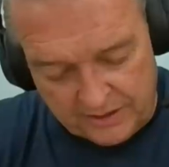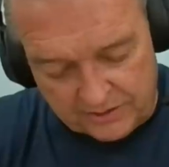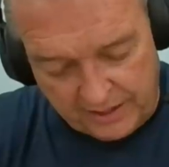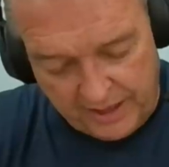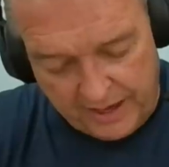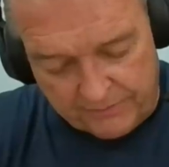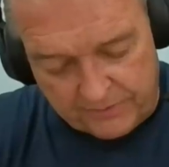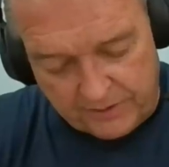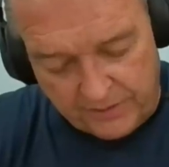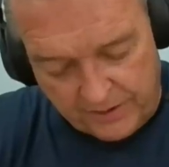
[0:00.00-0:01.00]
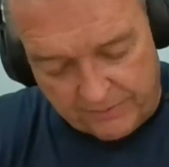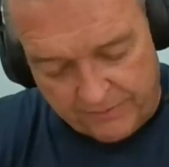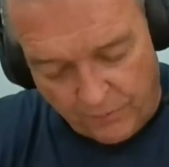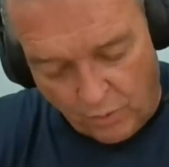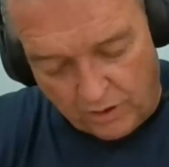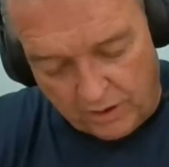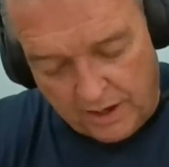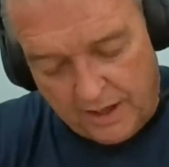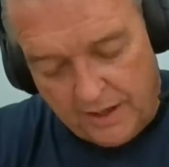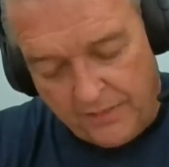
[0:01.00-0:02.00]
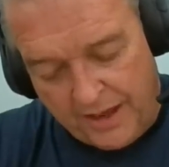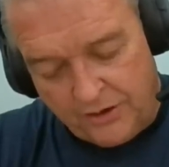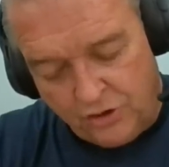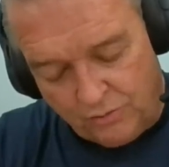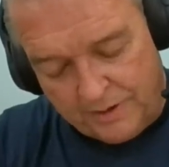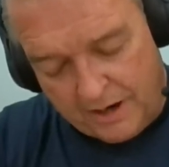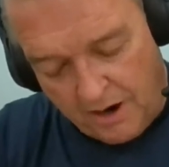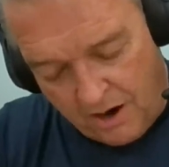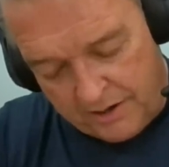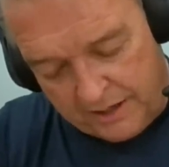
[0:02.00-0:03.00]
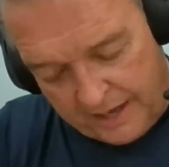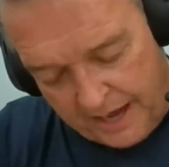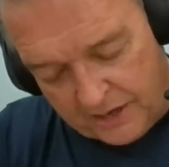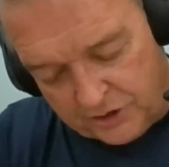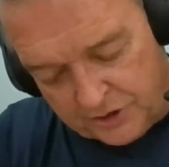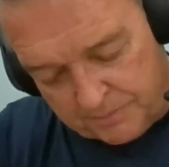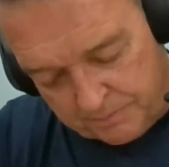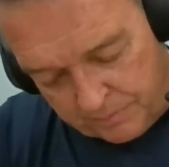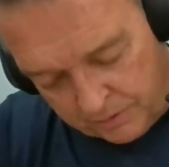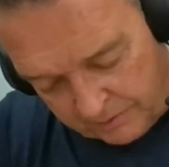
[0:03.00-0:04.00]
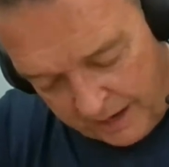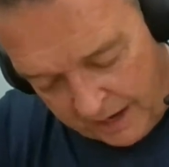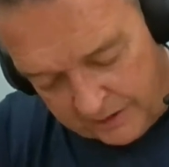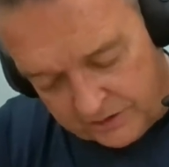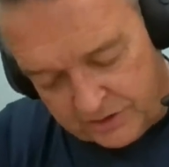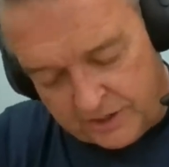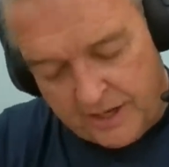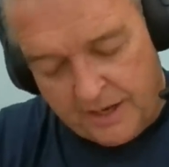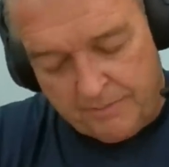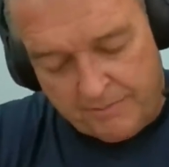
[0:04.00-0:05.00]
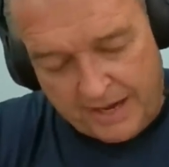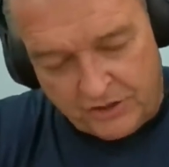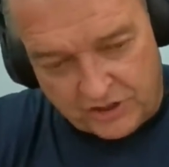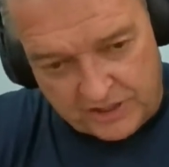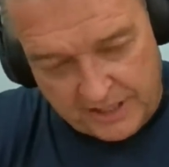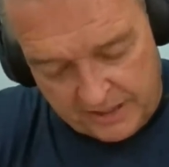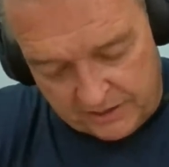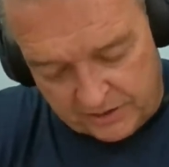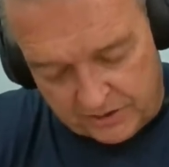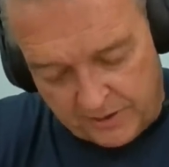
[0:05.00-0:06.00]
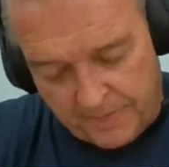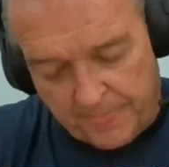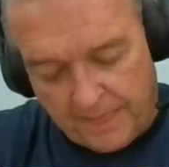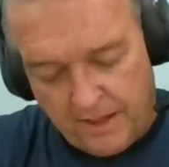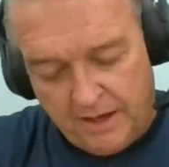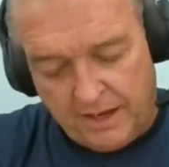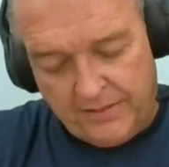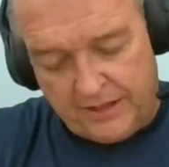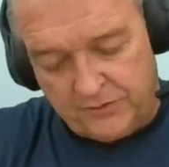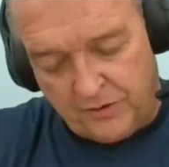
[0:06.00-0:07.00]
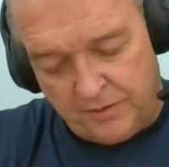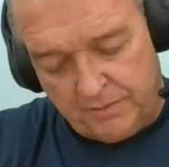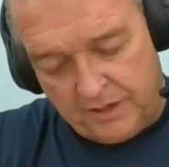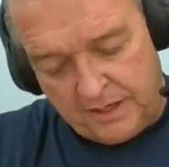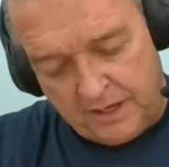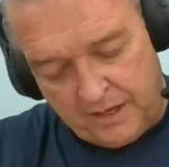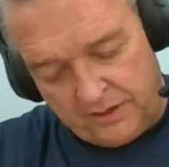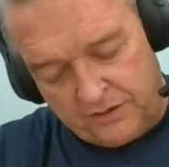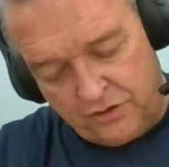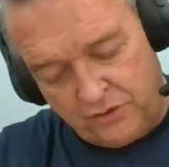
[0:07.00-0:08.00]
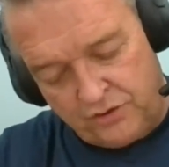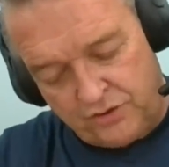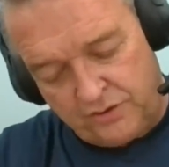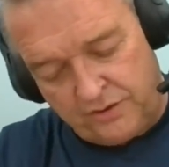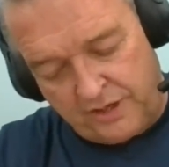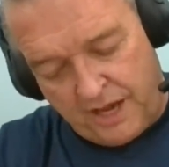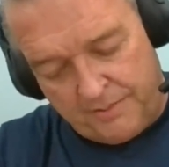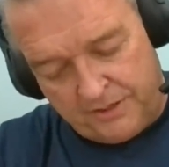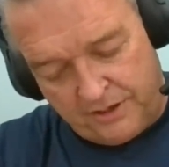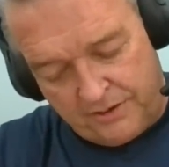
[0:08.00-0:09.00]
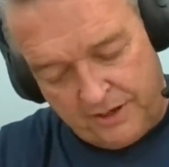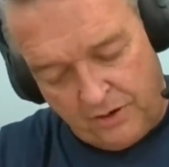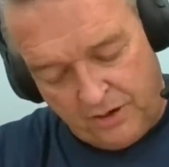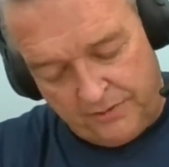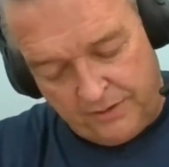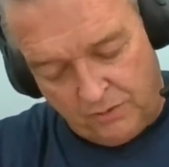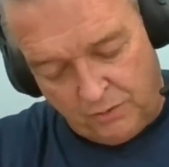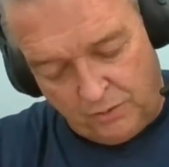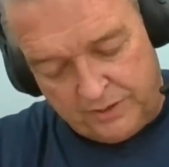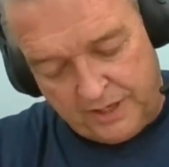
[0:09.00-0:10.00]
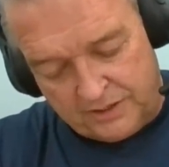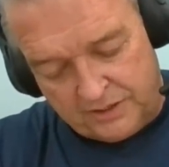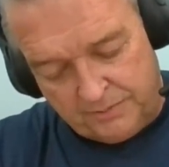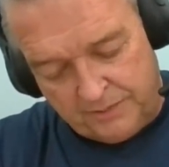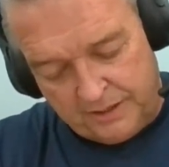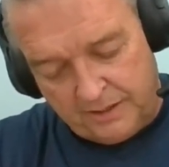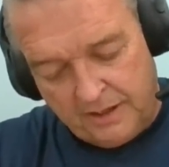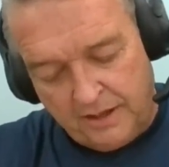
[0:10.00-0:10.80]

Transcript: is left, therefore, than to regard it as pluralis majestatis. And that's from Keel and Deutsch, the commentary on the Old Testament.